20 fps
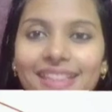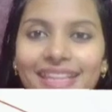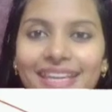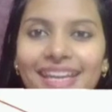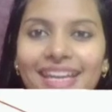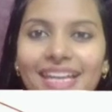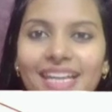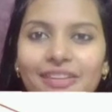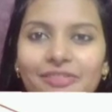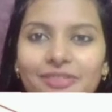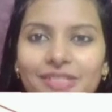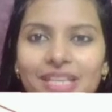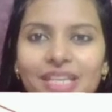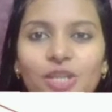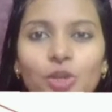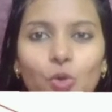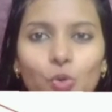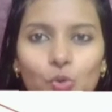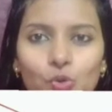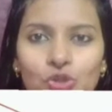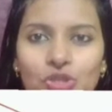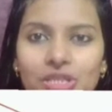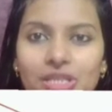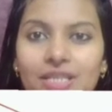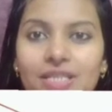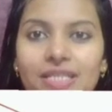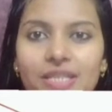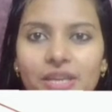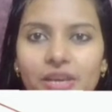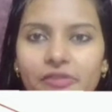They live in
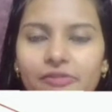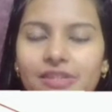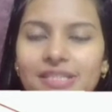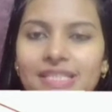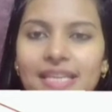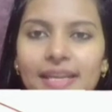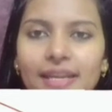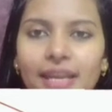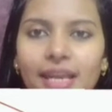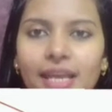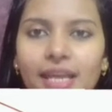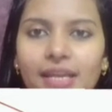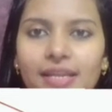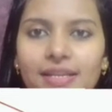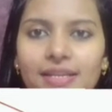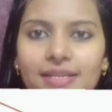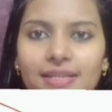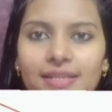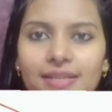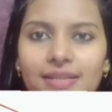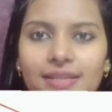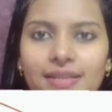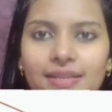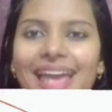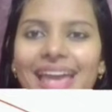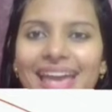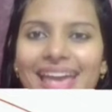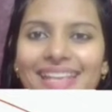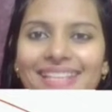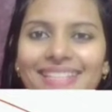oceans, rivers, and lakes.
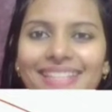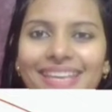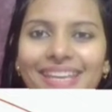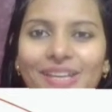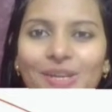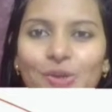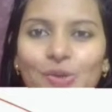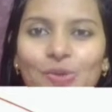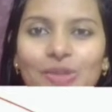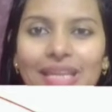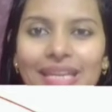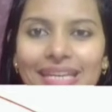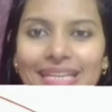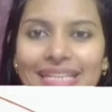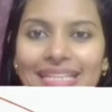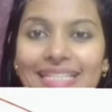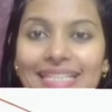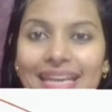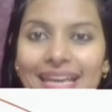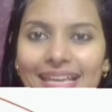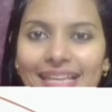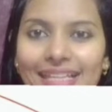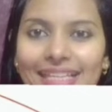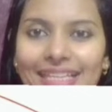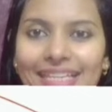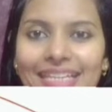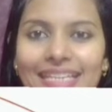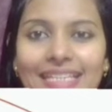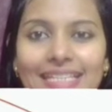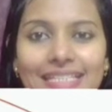As they grow, they eat
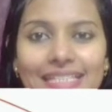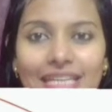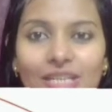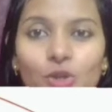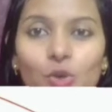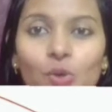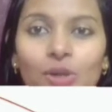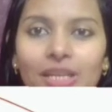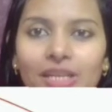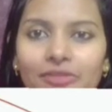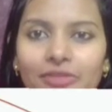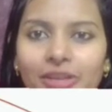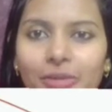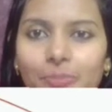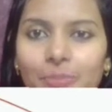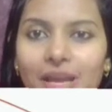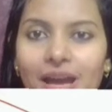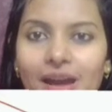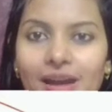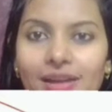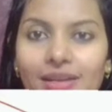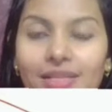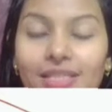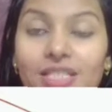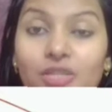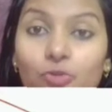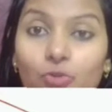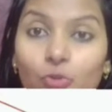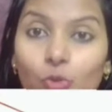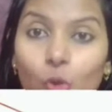algae, dead or living
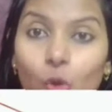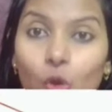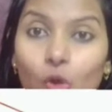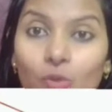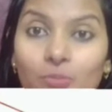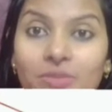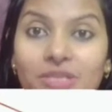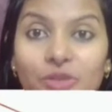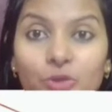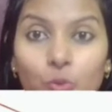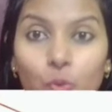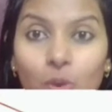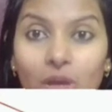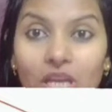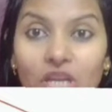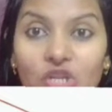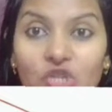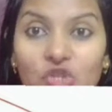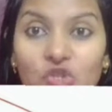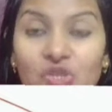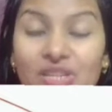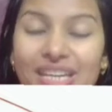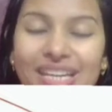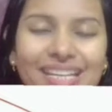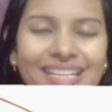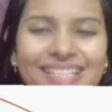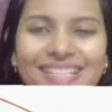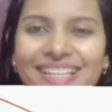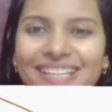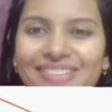plants, worms, fish,
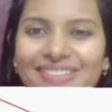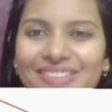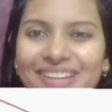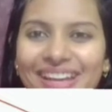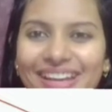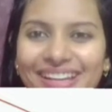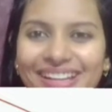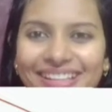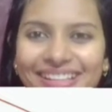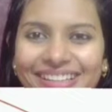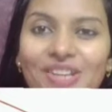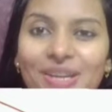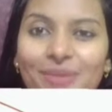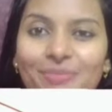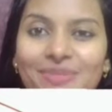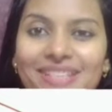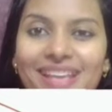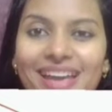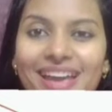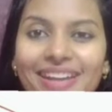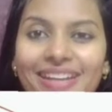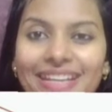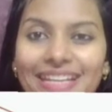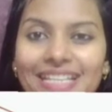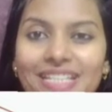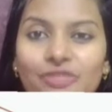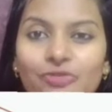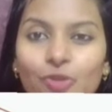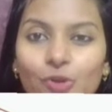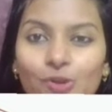etc. Shrimps are
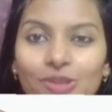raised